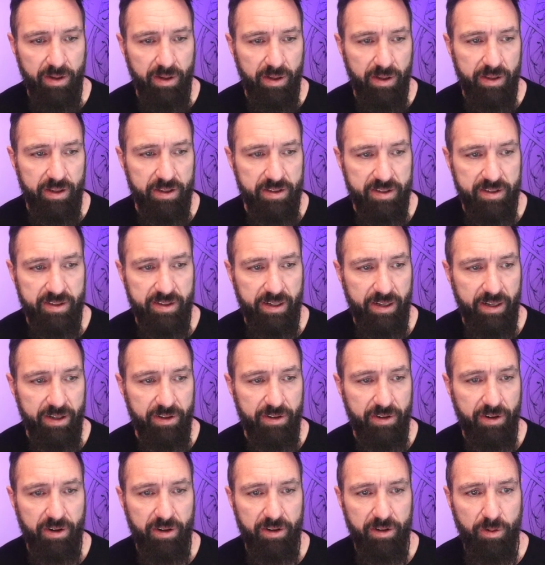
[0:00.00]
This is an
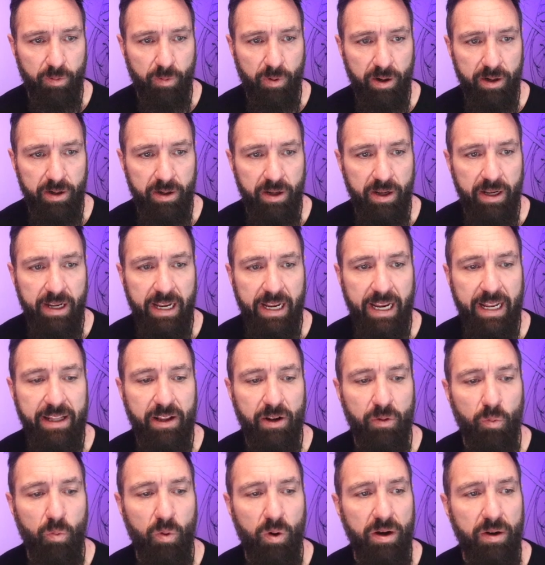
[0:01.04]
internal one. And
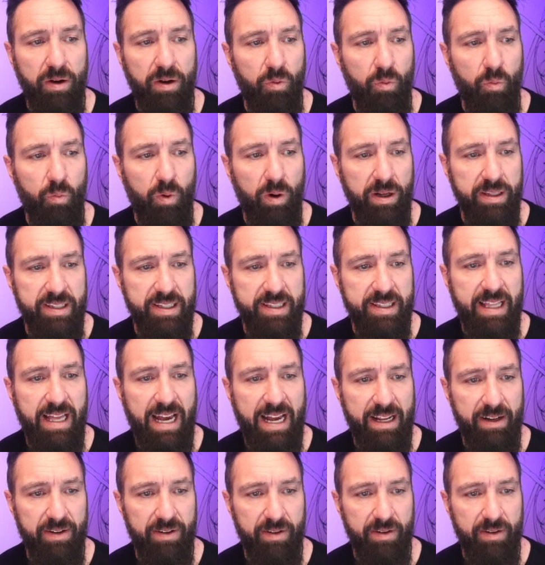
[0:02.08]
then once that